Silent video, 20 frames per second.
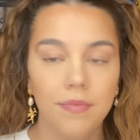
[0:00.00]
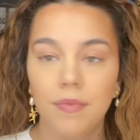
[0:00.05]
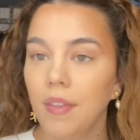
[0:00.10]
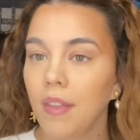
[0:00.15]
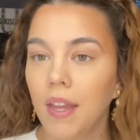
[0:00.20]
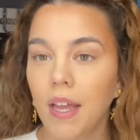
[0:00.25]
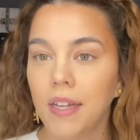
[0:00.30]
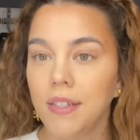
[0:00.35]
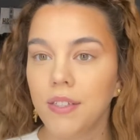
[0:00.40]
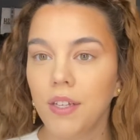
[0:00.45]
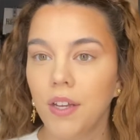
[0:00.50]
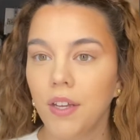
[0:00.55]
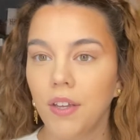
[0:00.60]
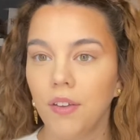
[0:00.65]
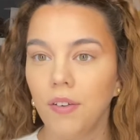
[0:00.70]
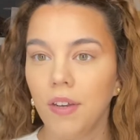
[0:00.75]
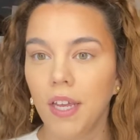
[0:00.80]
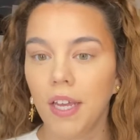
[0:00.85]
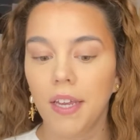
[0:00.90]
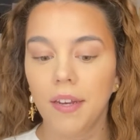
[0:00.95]
That's all you
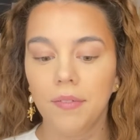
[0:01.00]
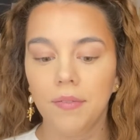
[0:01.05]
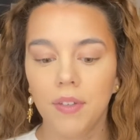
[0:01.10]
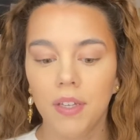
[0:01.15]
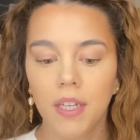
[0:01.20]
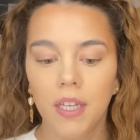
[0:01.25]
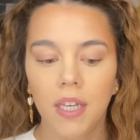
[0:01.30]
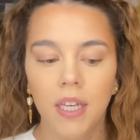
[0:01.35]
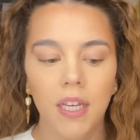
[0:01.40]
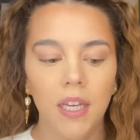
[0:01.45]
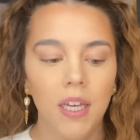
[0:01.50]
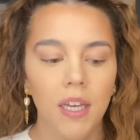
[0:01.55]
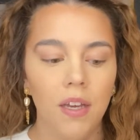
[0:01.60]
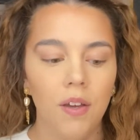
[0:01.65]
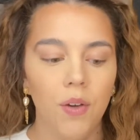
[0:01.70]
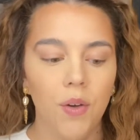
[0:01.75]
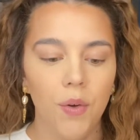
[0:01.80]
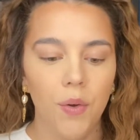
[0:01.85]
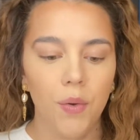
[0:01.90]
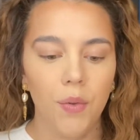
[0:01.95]
need.
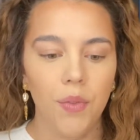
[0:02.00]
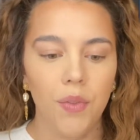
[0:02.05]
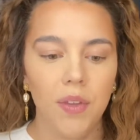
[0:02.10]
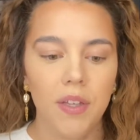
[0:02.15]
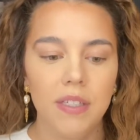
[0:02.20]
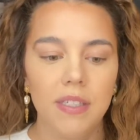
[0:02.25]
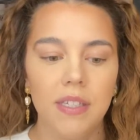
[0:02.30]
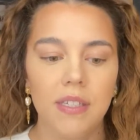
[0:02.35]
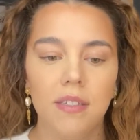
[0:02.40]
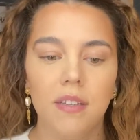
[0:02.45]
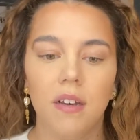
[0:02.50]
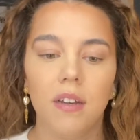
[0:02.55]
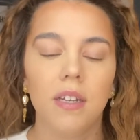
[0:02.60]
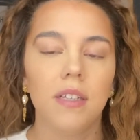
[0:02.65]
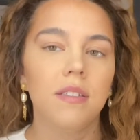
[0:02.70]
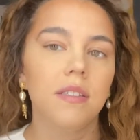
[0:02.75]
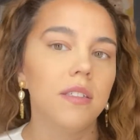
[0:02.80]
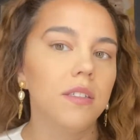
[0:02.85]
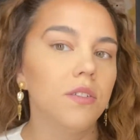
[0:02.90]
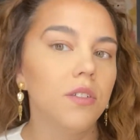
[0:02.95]
This is
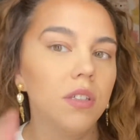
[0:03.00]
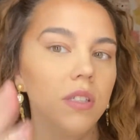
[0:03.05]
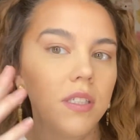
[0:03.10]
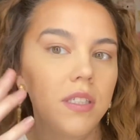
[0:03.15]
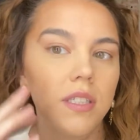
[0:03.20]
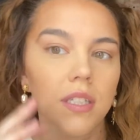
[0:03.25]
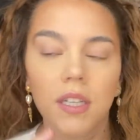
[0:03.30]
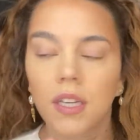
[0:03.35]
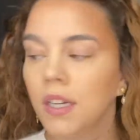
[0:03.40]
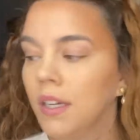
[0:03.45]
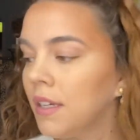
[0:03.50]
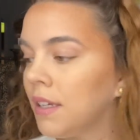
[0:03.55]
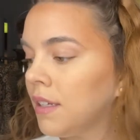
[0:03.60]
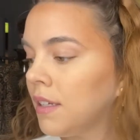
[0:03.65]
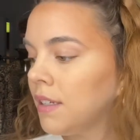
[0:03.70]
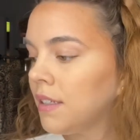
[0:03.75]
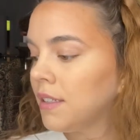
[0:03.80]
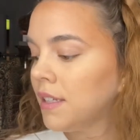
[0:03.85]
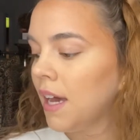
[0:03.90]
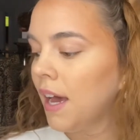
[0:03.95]
honestly just to
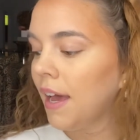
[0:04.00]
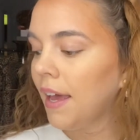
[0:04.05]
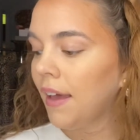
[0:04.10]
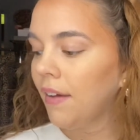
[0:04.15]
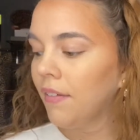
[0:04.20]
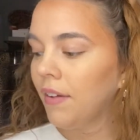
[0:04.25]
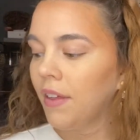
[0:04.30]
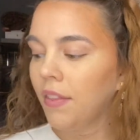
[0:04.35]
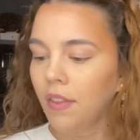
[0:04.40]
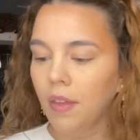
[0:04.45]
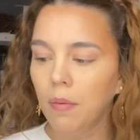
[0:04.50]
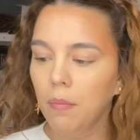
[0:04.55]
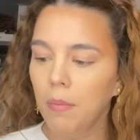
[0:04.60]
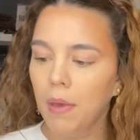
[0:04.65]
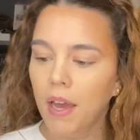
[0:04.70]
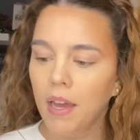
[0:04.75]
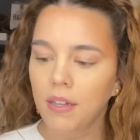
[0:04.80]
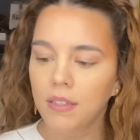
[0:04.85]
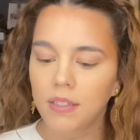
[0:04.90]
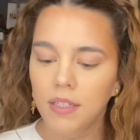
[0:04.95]
tie everything
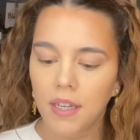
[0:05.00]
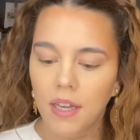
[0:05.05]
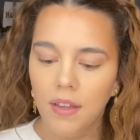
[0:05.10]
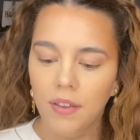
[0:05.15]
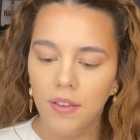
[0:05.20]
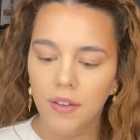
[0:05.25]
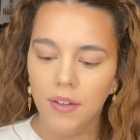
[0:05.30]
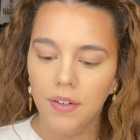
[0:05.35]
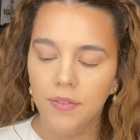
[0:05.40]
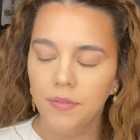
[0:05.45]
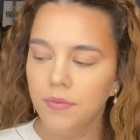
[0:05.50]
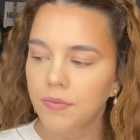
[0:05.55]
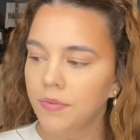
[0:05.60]
back together.